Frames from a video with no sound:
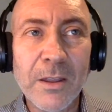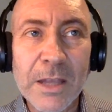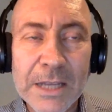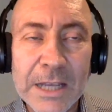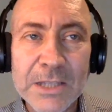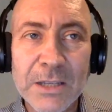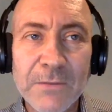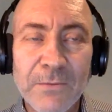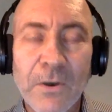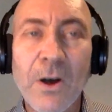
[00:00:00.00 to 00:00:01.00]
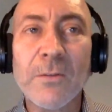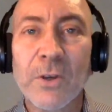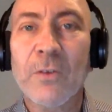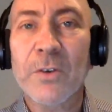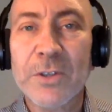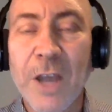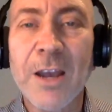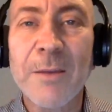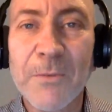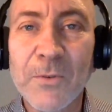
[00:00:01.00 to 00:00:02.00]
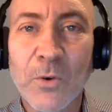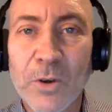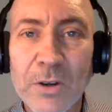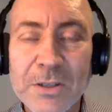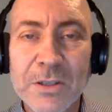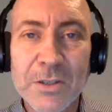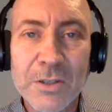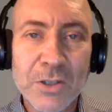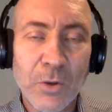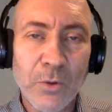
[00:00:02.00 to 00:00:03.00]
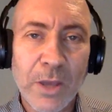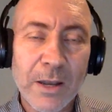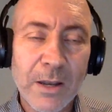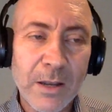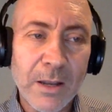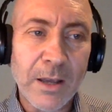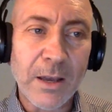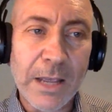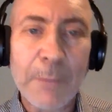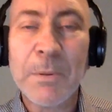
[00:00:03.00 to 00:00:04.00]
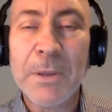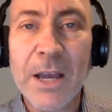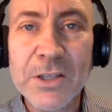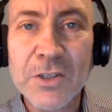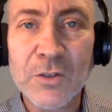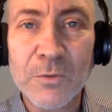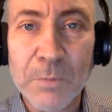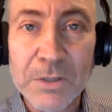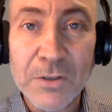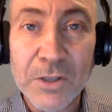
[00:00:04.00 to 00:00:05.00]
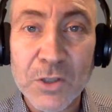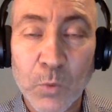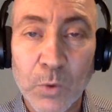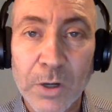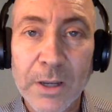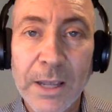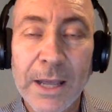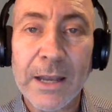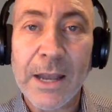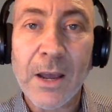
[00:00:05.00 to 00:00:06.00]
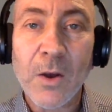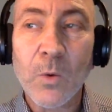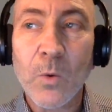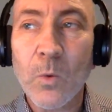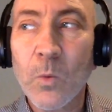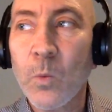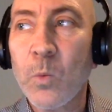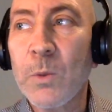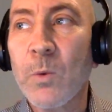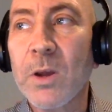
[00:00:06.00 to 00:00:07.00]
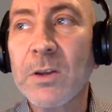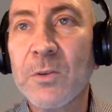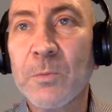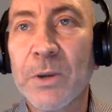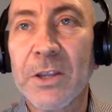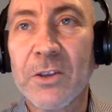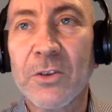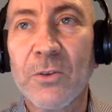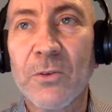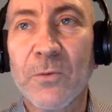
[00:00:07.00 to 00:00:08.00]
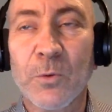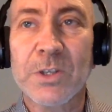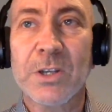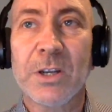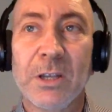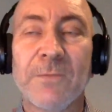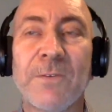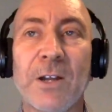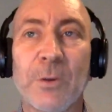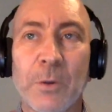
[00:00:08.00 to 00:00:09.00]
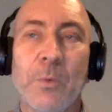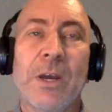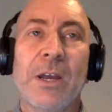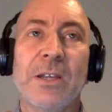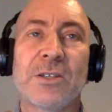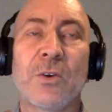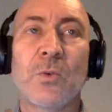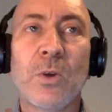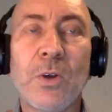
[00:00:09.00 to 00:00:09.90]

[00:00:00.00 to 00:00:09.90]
it has evolved over time, of course, so that APIs do much of this work. And now we want to bring it to fruition in the following way. So